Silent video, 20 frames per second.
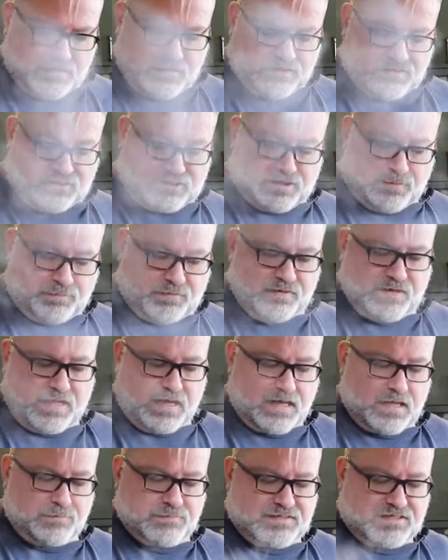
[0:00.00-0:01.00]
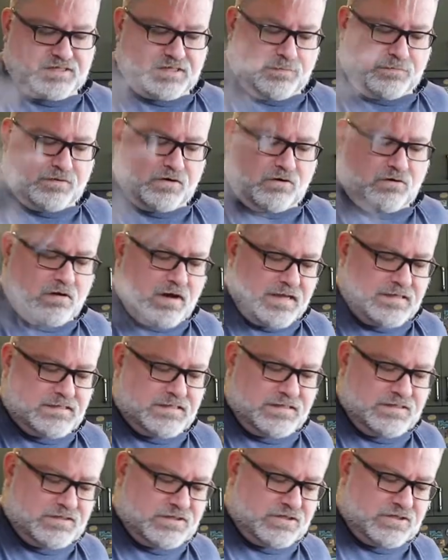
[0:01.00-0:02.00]
Super yum, super
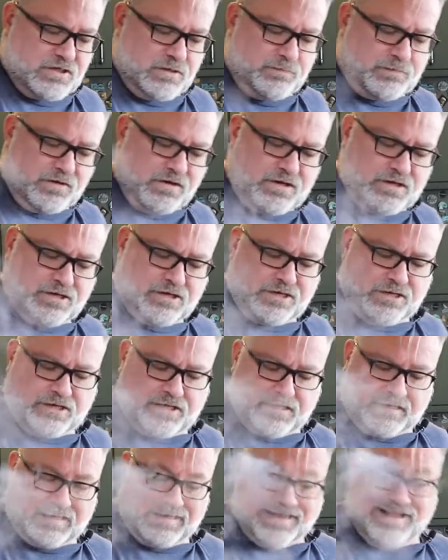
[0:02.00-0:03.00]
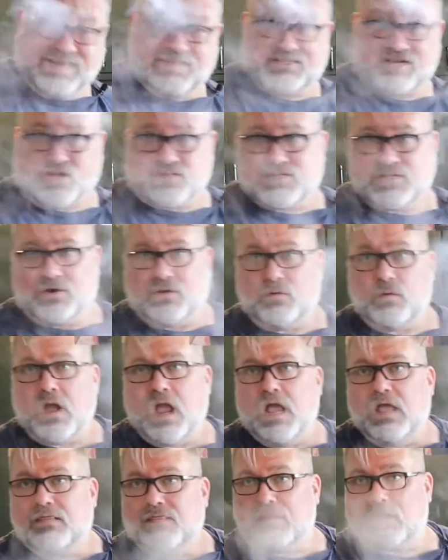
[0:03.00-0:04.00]
crazy, super good. It's also
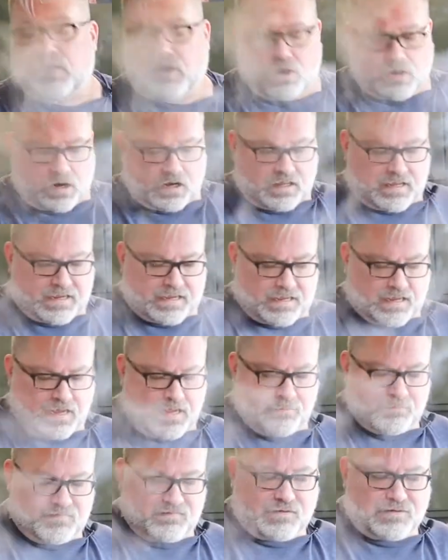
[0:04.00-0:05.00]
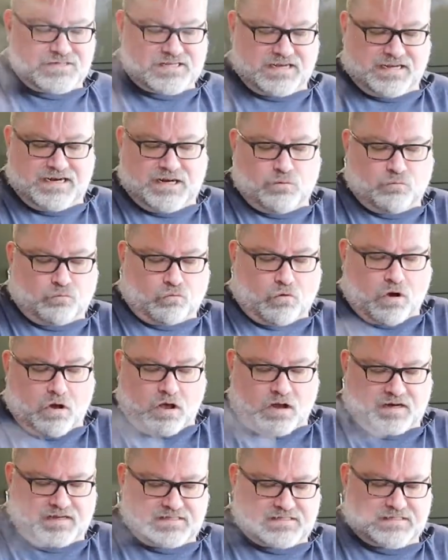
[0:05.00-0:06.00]
the garlic, if there's any
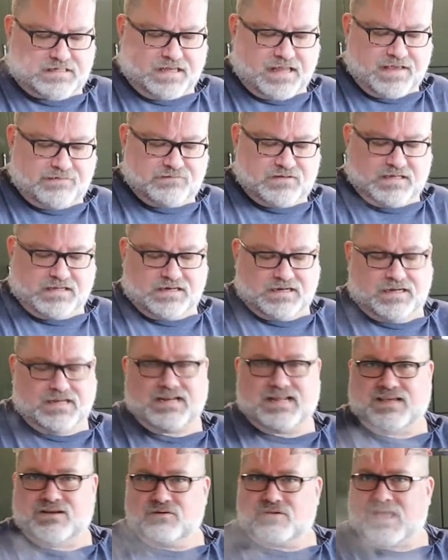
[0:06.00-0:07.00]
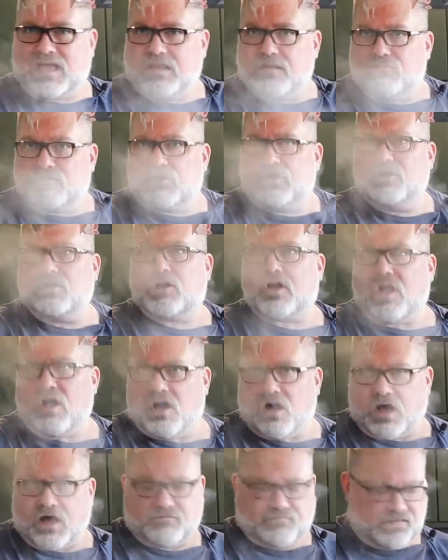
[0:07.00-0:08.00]
rawness left in it, it'll kind of cook
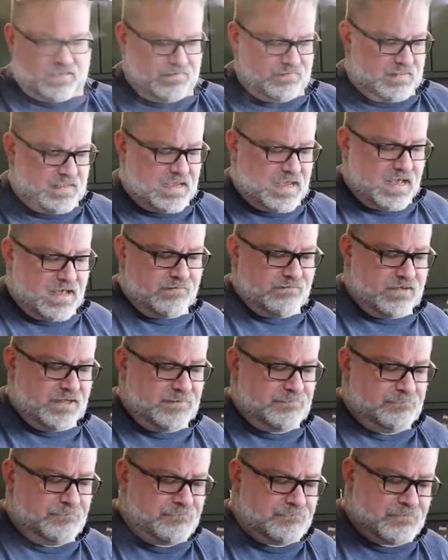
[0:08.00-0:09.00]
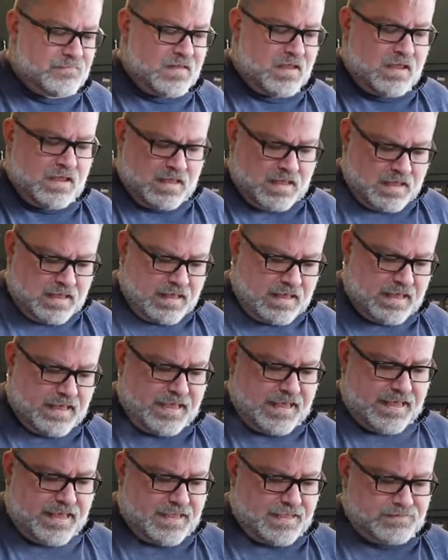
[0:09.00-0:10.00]
off in the oven.
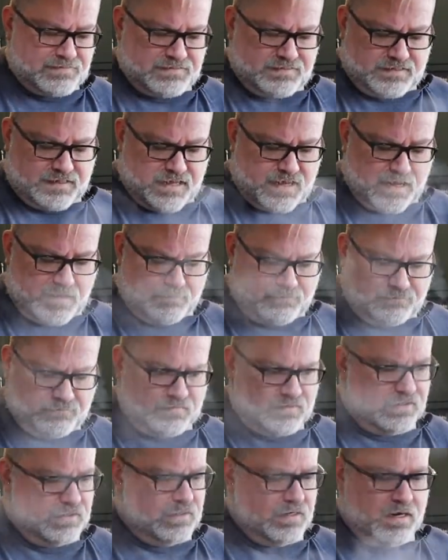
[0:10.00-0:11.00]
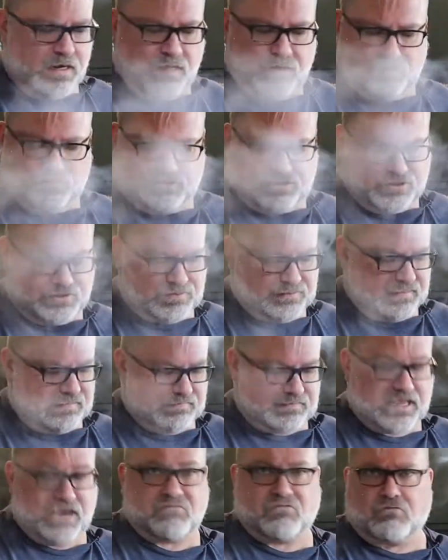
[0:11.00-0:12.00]
And, just
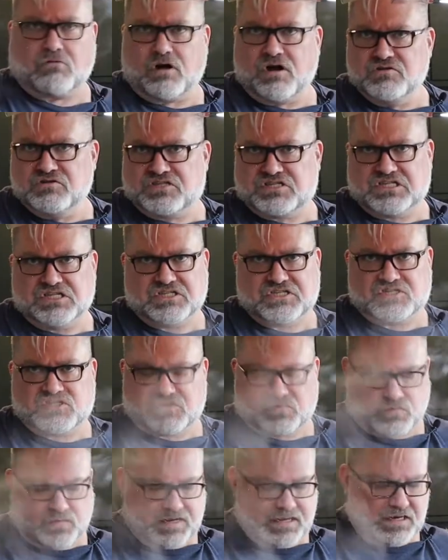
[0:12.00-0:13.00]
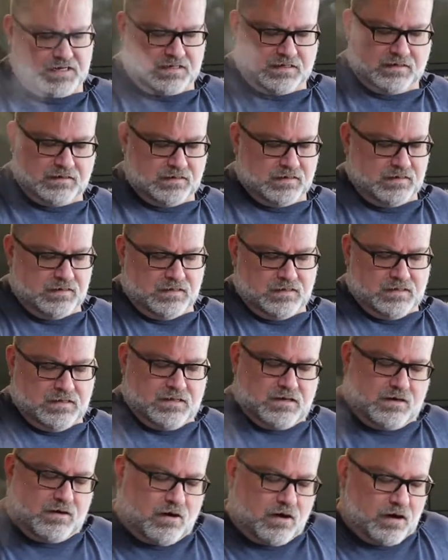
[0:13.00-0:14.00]
get that roasted, sweet,
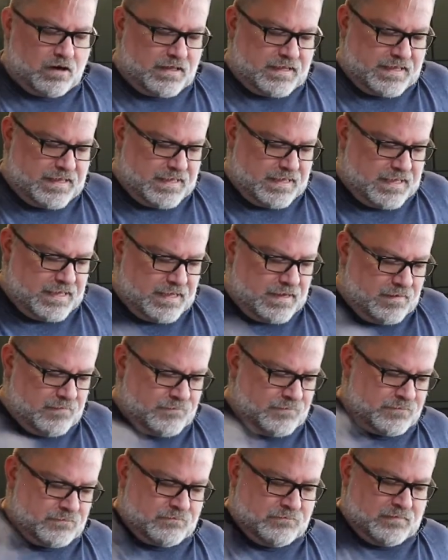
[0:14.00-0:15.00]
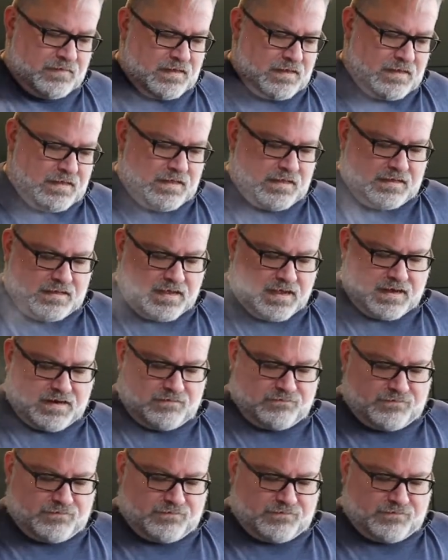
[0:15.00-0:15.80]
garlicky kind of